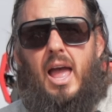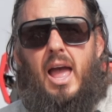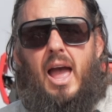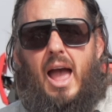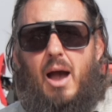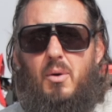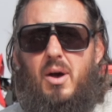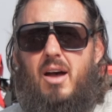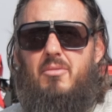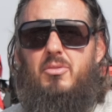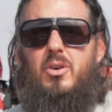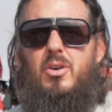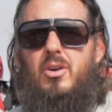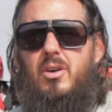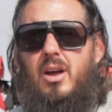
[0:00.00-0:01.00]

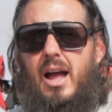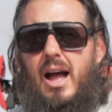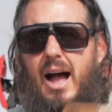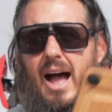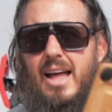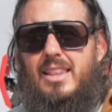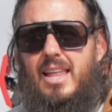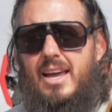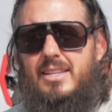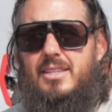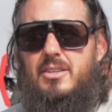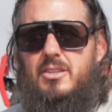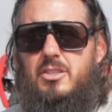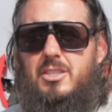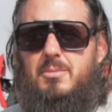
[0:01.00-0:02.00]
However, I like
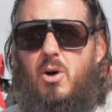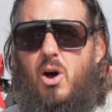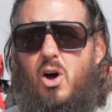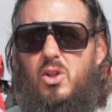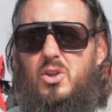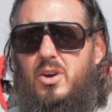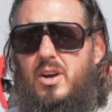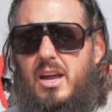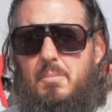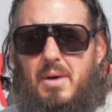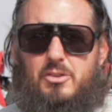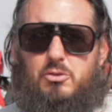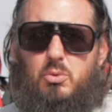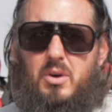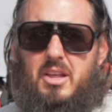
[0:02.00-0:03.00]
that it's smaller. In my
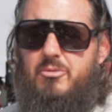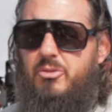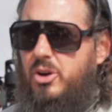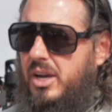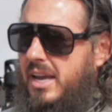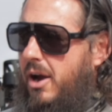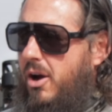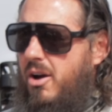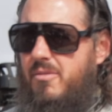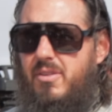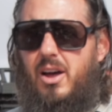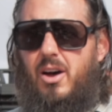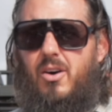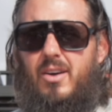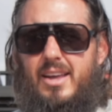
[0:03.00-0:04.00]
20-foot
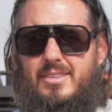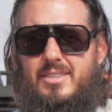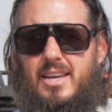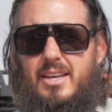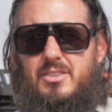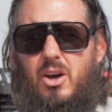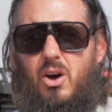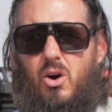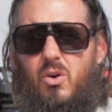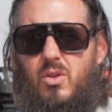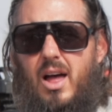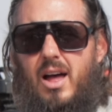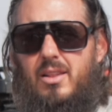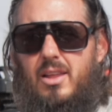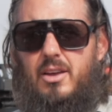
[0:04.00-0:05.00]
Caravelle, it takes a whole
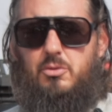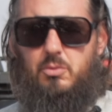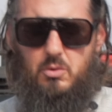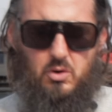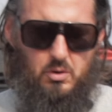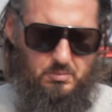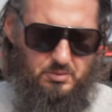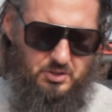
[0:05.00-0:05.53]
lot less room.